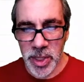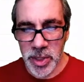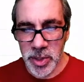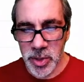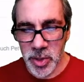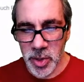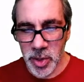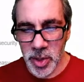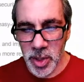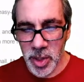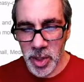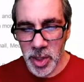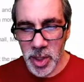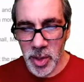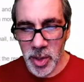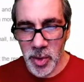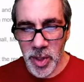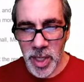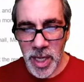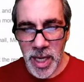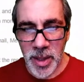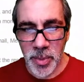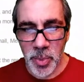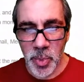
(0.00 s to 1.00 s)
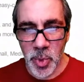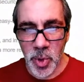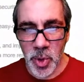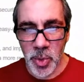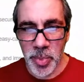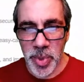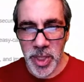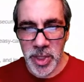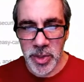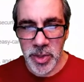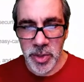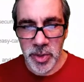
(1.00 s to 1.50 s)
You can go and add more
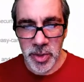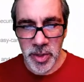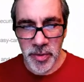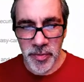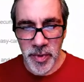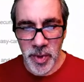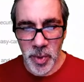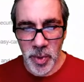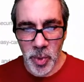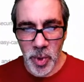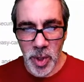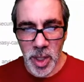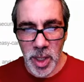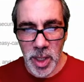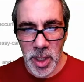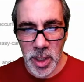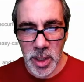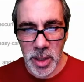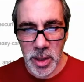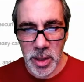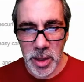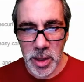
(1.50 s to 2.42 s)
pictures if you want.